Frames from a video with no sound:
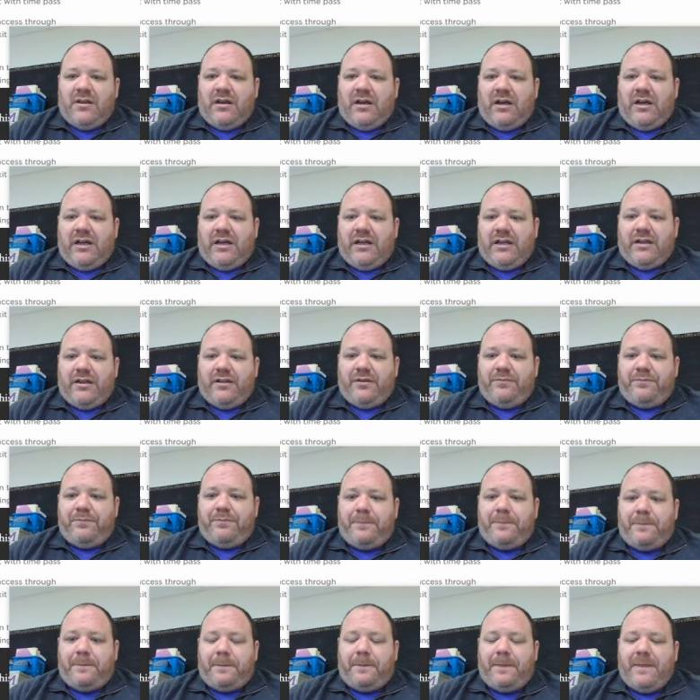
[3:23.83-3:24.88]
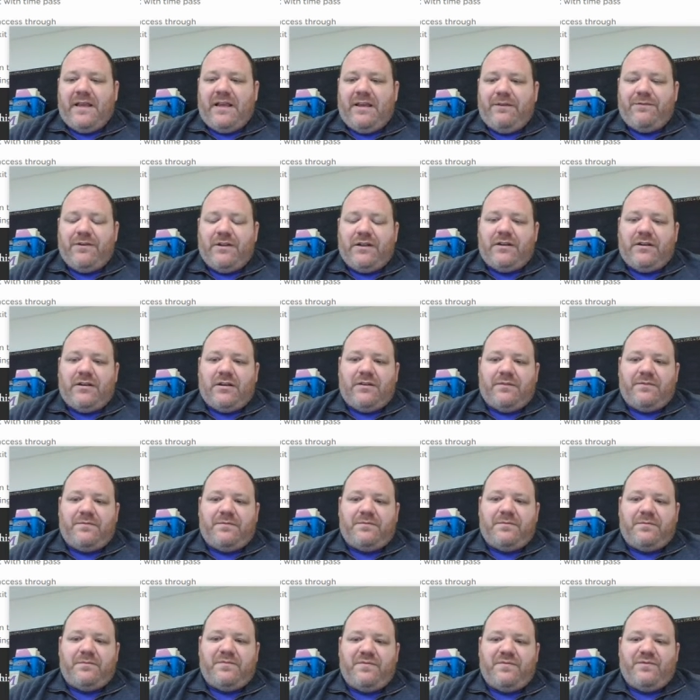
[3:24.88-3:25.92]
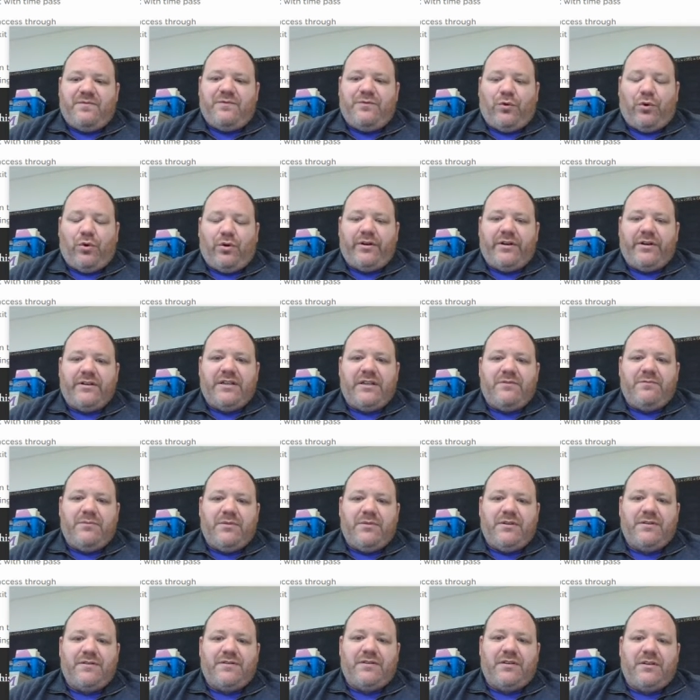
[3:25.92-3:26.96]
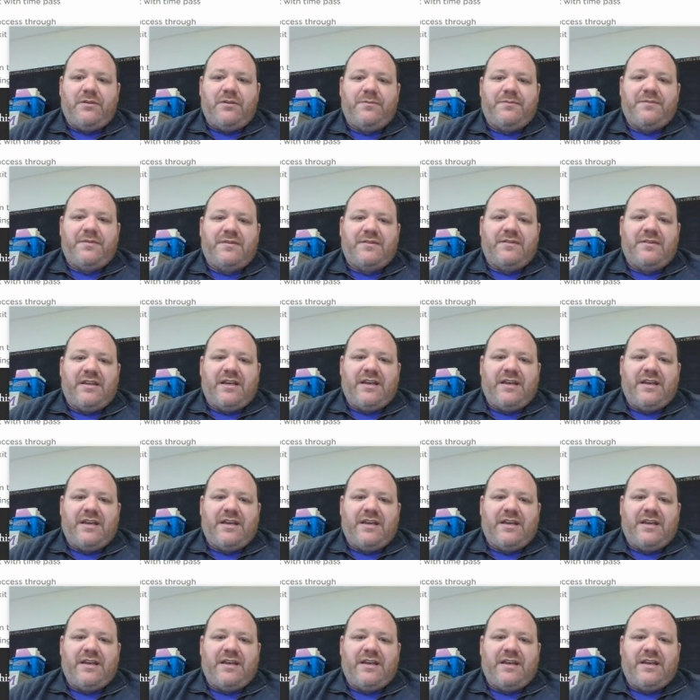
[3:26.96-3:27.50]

Uh, Even in foreign museums,